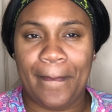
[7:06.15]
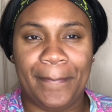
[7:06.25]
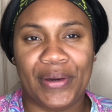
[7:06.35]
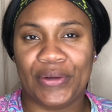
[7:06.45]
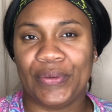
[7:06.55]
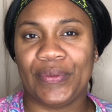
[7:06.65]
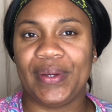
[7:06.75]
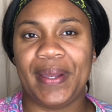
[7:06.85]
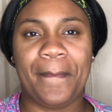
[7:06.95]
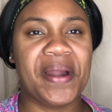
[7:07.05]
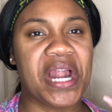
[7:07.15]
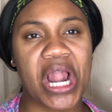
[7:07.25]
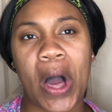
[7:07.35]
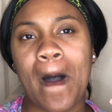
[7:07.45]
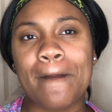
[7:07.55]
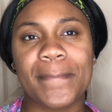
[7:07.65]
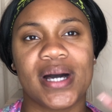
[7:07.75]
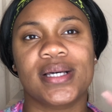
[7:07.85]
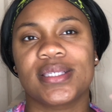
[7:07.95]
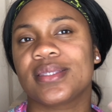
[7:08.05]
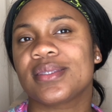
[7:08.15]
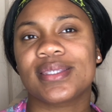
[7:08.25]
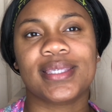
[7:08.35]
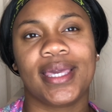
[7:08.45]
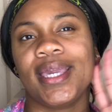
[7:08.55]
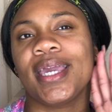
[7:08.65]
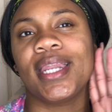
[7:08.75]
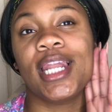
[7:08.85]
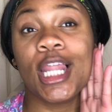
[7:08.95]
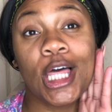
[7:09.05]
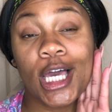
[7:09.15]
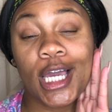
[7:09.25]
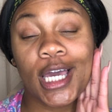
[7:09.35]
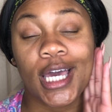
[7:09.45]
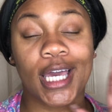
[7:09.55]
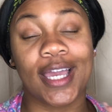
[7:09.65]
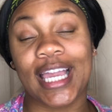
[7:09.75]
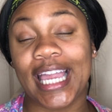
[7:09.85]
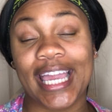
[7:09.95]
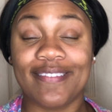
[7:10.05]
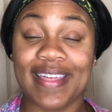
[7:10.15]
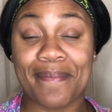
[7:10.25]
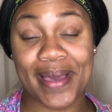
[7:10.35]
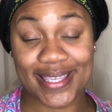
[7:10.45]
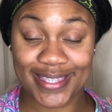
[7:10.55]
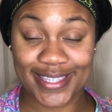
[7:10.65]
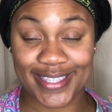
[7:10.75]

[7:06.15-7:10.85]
buttery, plump skin look, if that makes sense.